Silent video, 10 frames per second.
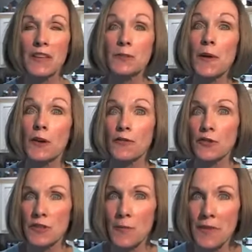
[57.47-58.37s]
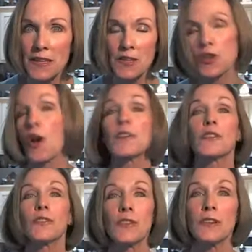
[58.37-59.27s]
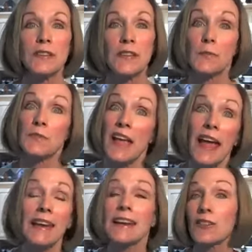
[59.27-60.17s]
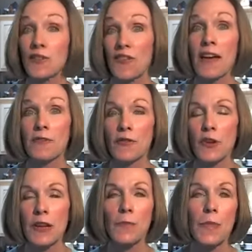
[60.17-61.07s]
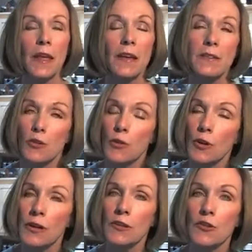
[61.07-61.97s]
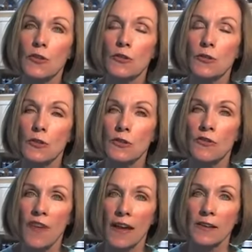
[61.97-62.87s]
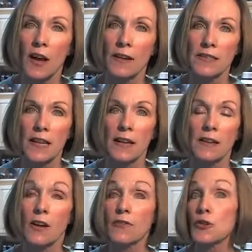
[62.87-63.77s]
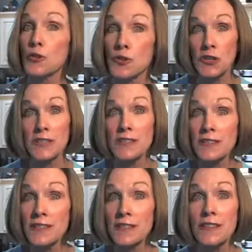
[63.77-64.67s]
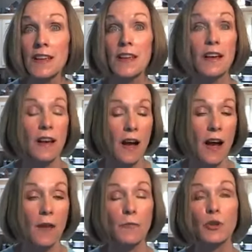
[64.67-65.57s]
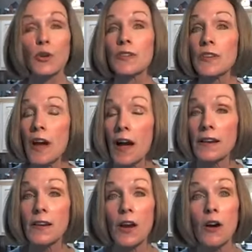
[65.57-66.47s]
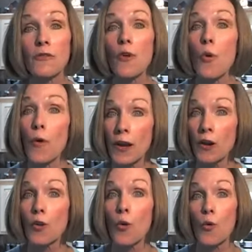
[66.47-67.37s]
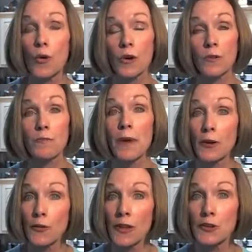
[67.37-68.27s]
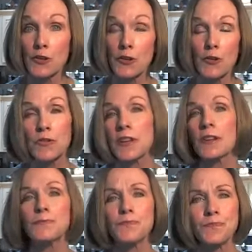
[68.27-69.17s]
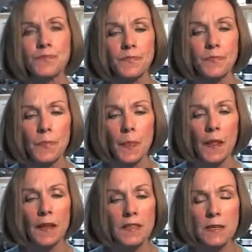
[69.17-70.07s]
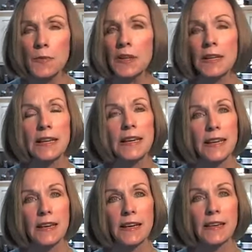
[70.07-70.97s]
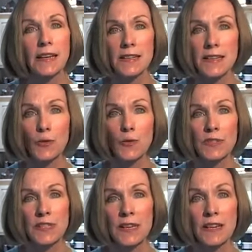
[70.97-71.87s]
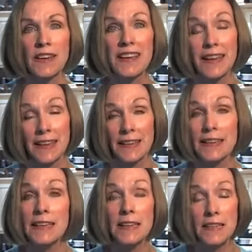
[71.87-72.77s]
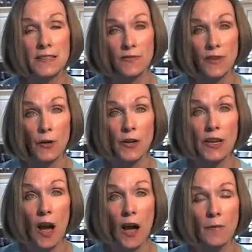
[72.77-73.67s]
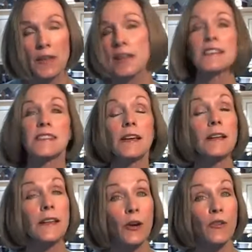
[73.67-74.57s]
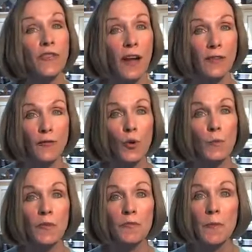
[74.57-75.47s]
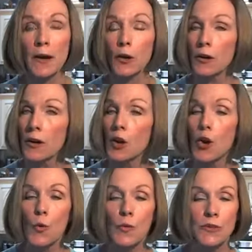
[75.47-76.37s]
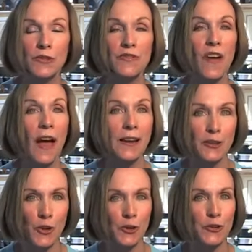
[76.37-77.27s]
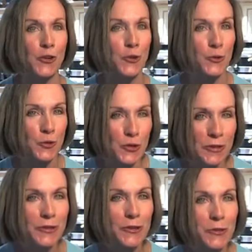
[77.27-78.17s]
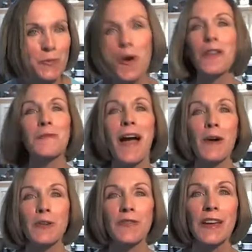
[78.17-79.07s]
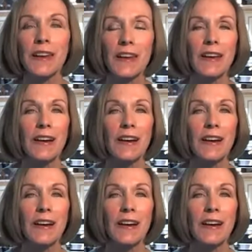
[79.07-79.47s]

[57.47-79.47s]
It's better for some of these sauces and dips, and it's fat-free. So look at the fat content of cheeses. Look at the kind of oil or butter that you're using. Typically in Indian cuisine, ghee is very common. It's a clarified form of butter, which is fine as long as you use just a small amount of it.